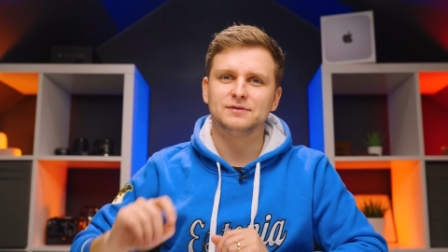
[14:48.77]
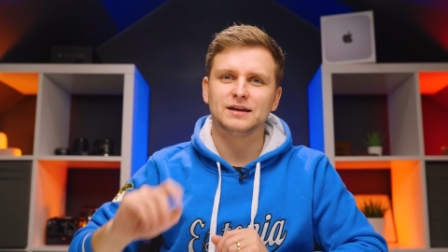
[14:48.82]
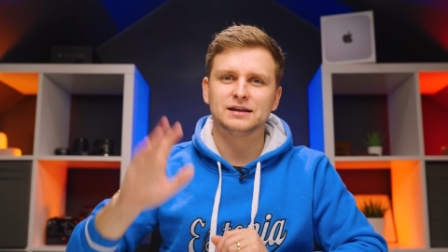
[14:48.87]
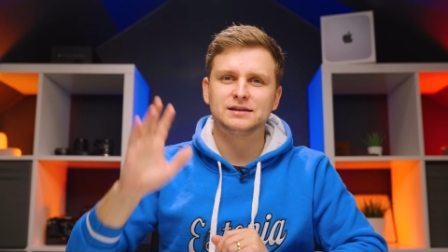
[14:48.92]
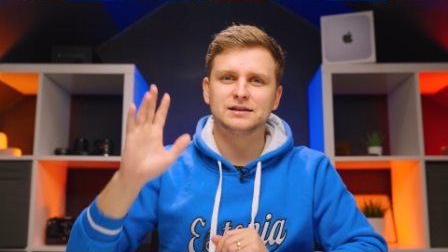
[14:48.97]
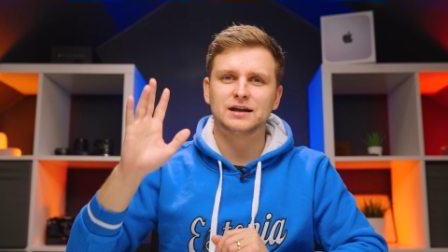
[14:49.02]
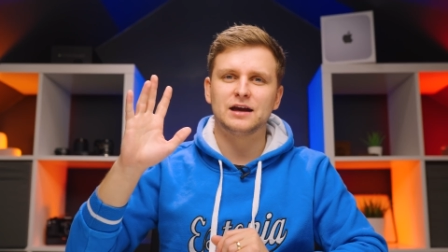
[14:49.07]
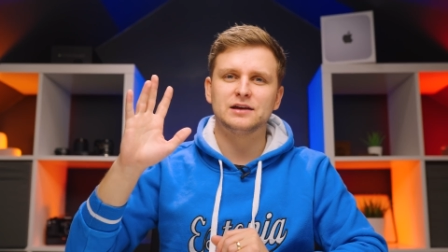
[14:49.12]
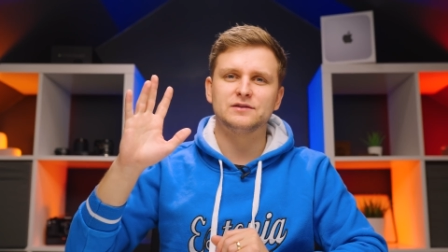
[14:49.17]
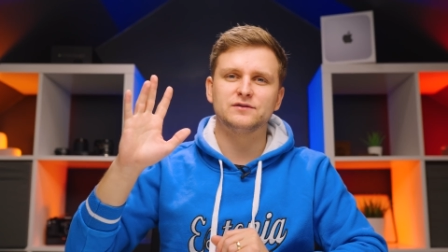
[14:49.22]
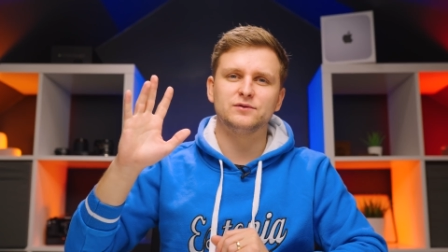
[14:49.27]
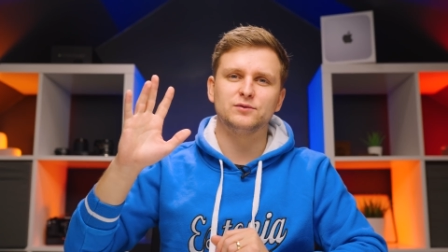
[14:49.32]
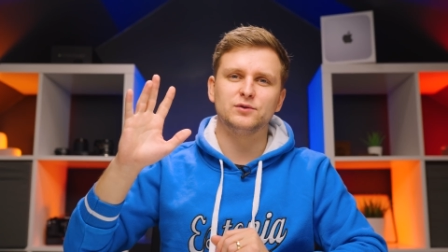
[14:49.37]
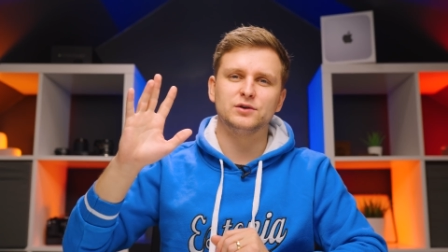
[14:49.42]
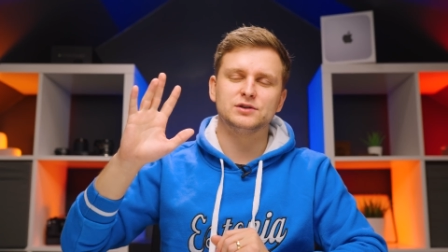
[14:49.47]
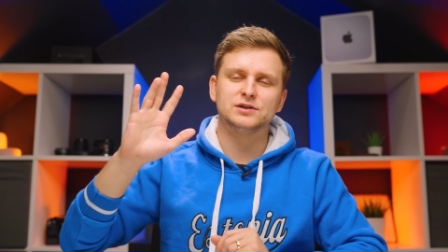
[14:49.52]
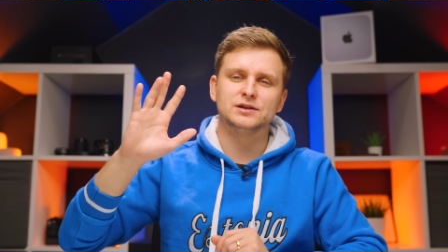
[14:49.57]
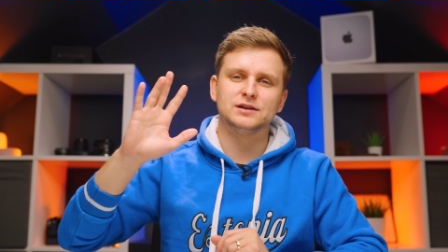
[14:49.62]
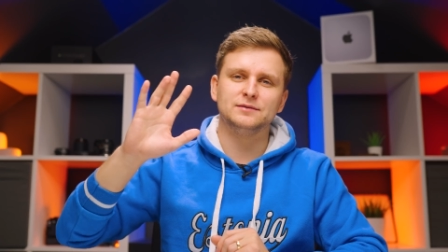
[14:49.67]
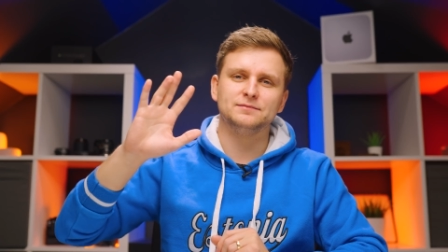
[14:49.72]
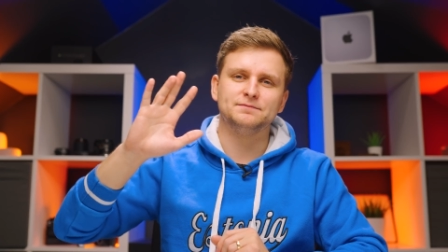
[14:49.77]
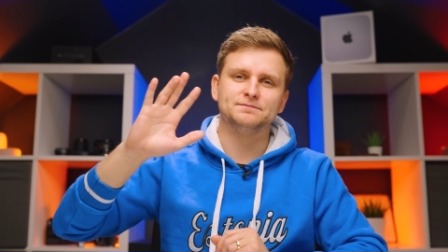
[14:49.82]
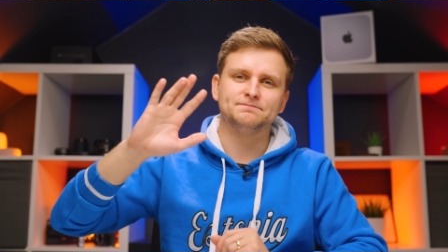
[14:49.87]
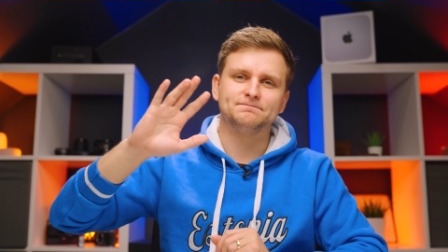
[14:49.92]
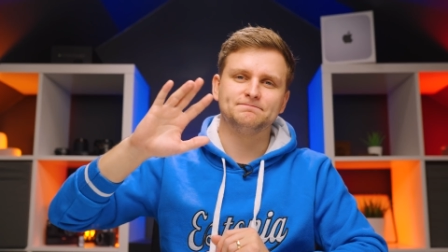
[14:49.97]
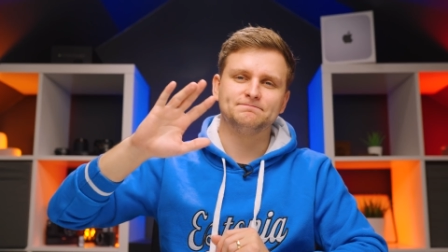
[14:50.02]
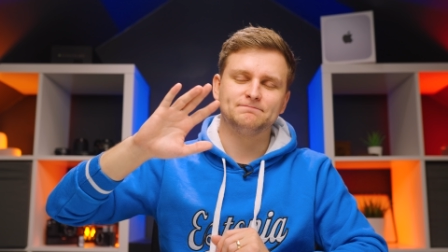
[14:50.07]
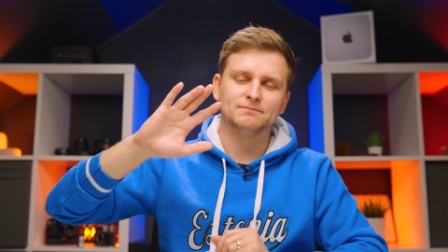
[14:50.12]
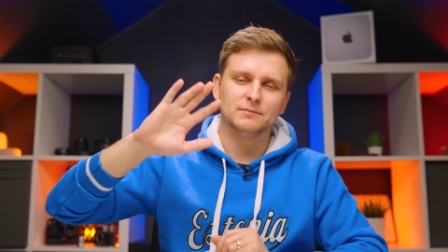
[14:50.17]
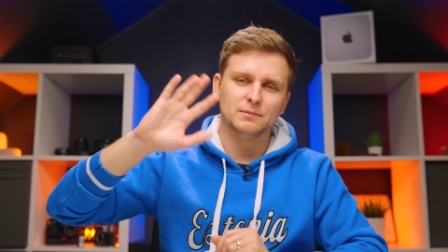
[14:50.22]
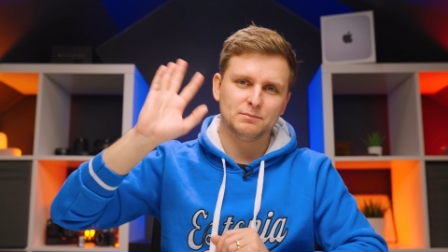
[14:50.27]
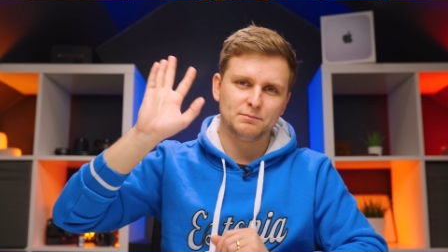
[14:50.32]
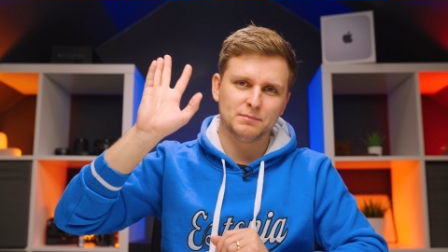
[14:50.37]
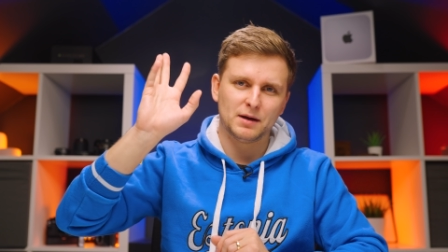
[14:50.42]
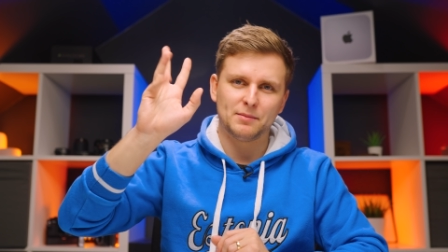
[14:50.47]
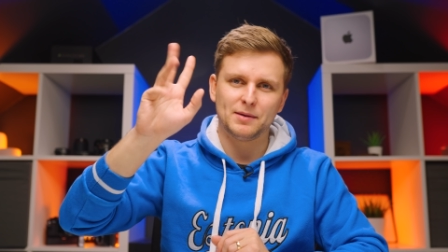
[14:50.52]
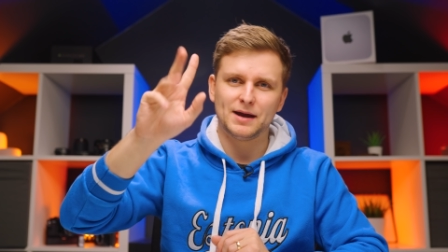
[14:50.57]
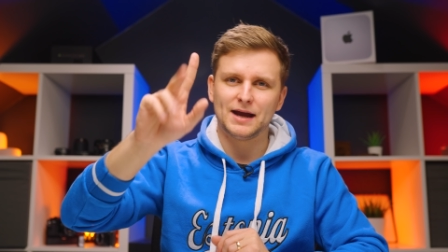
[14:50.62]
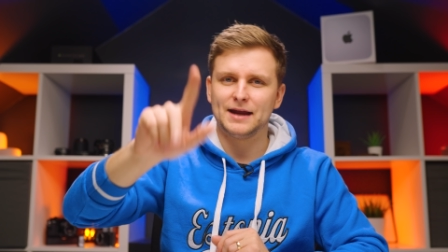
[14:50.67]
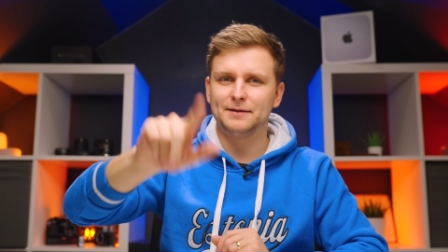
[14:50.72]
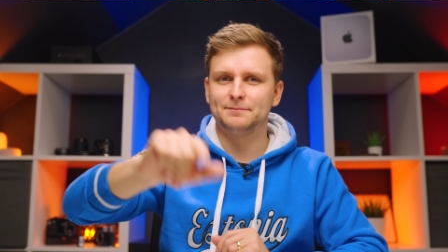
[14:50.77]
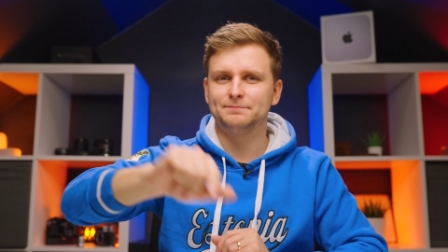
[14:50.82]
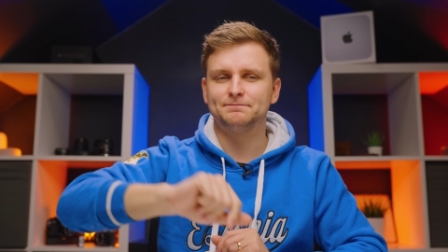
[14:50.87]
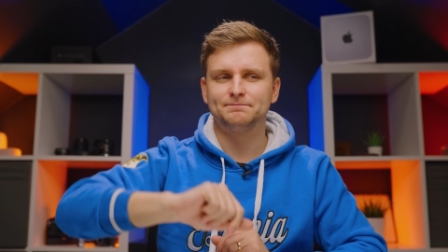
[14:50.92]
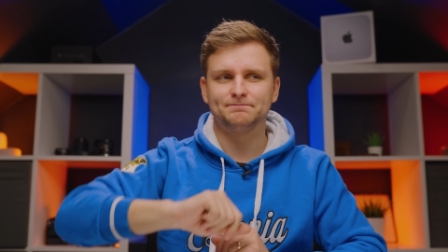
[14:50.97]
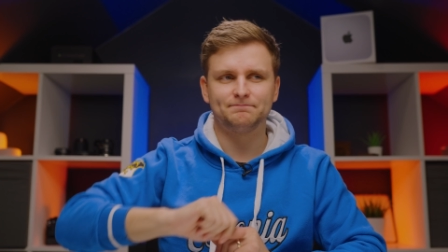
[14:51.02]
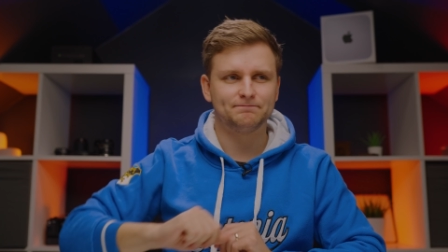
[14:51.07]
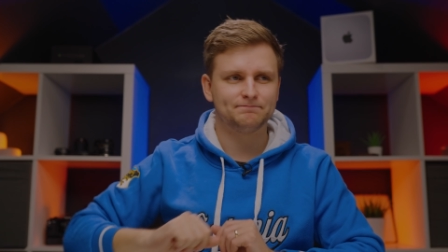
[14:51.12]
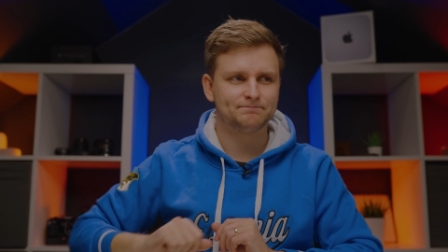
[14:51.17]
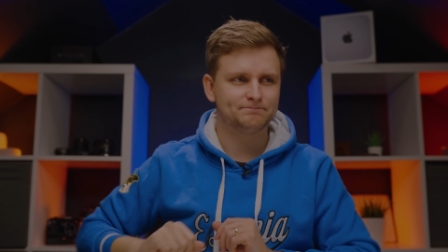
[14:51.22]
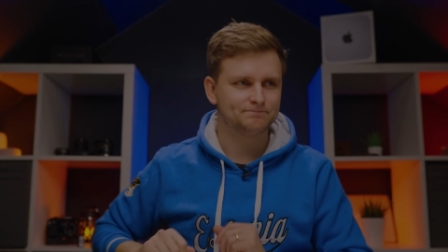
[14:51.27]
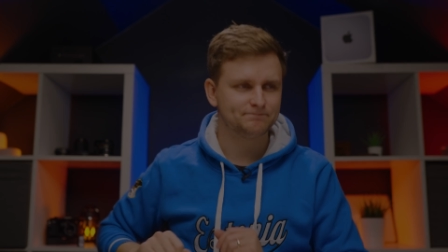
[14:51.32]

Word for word: Thanks guys for watching. Bye bye.